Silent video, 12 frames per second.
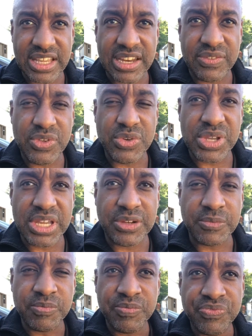that if you
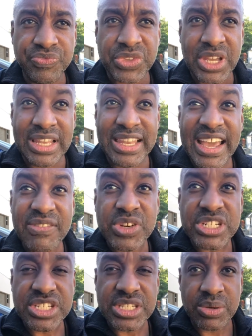can
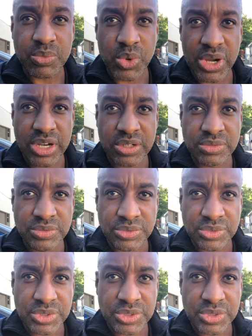leverage them well,